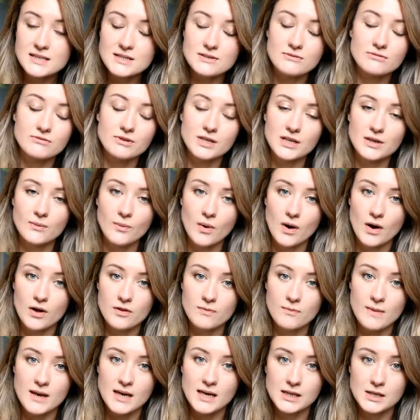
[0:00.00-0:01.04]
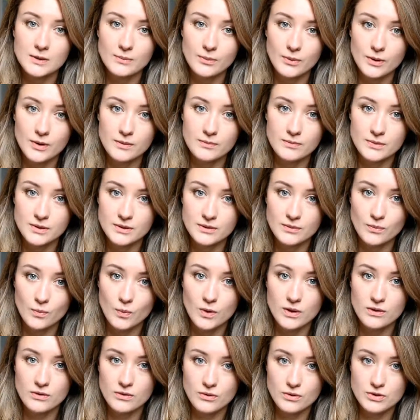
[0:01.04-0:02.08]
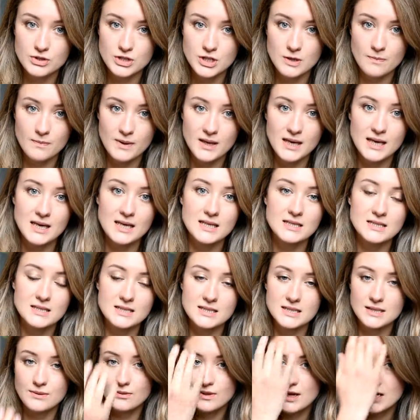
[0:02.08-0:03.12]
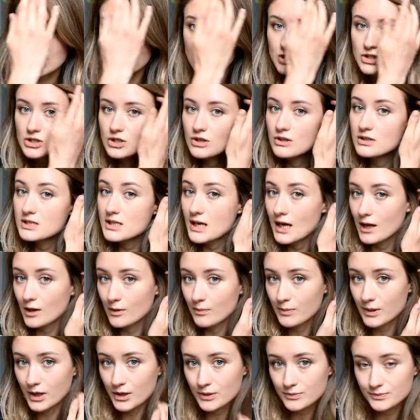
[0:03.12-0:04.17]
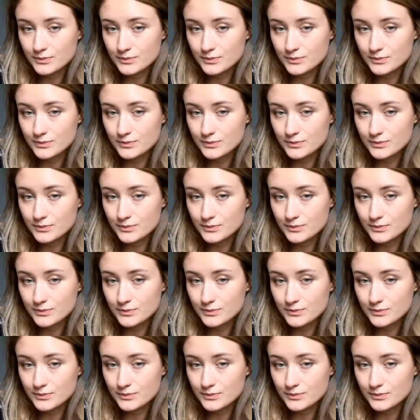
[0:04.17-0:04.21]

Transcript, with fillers: it's really worth making an appointment with your GP to see what they can do to help you.